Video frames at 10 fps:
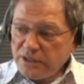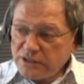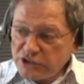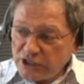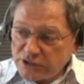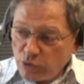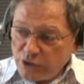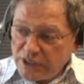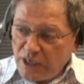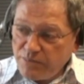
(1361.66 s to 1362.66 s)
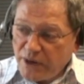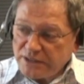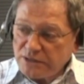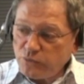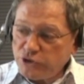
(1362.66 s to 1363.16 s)
It is just OK
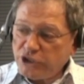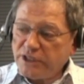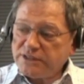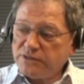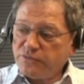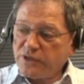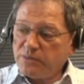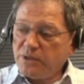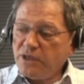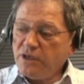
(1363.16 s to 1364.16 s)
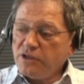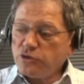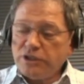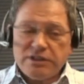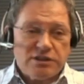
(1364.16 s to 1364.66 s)
button which has the frame.
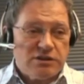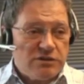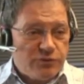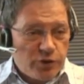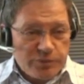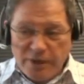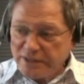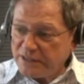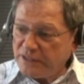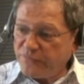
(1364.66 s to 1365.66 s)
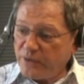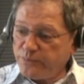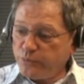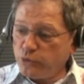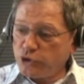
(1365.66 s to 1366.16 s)
So it is a default button. If I
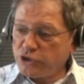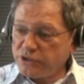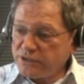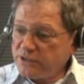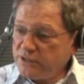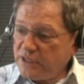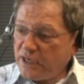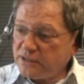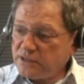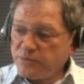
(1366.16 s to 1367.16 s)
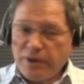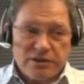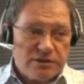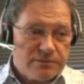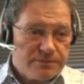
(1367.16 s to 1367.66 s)
push the enter
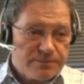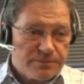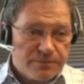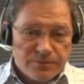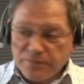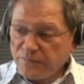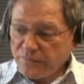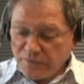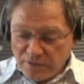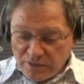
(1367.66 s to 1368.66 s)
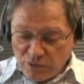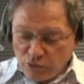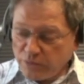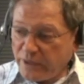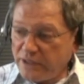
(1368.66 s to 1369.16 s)
button
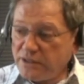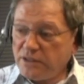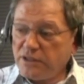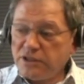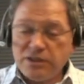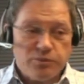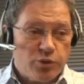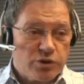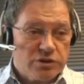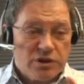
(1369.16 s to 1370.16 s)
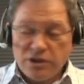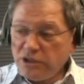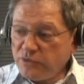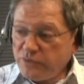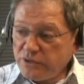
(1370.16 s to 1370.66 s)
on my keyboard,
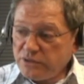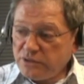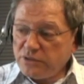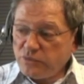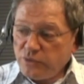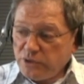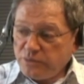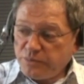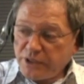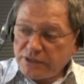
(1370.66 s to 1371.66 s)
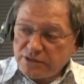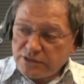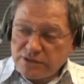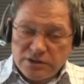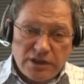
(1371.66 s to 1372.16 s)
it will press
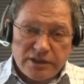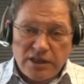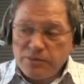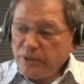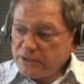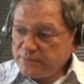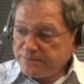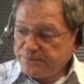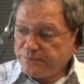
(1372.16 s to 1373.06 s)
the OK button.